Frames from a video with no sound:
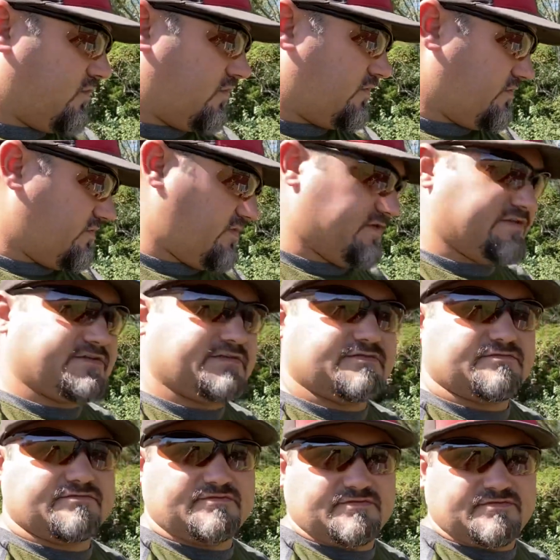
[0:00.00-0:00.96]
This
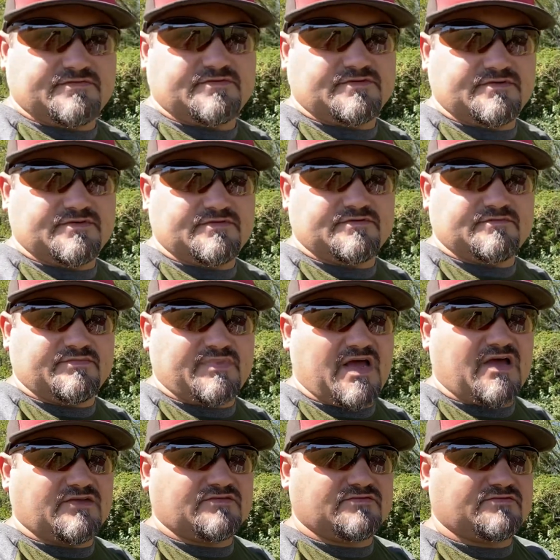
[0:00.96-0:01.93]

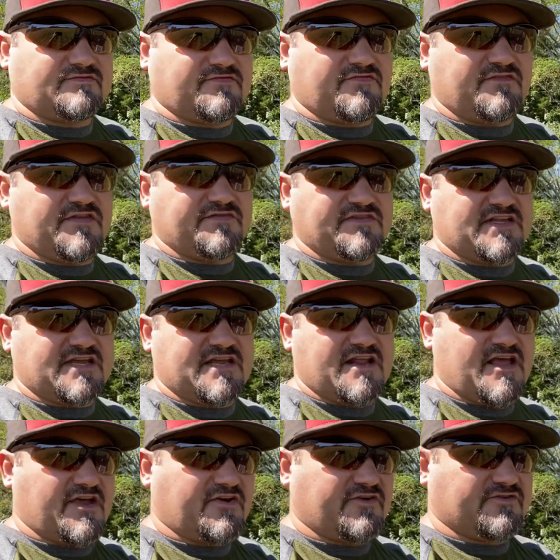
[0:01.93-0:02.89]
about 15
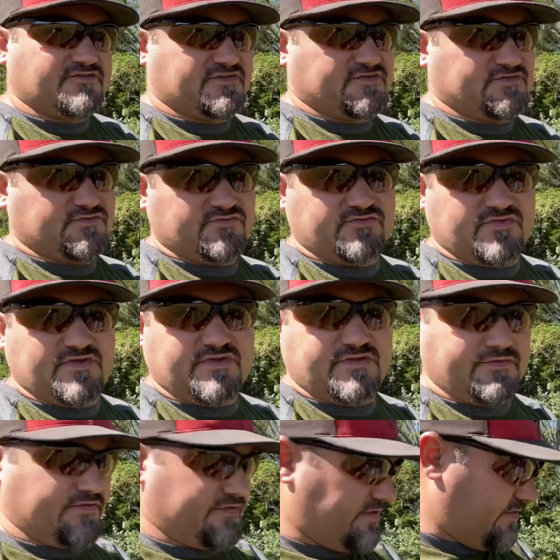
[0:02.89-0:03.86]
acres is really,
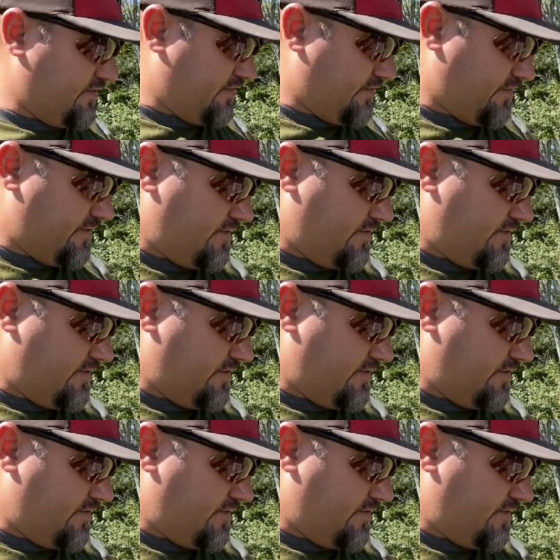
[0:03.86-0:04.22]
really good.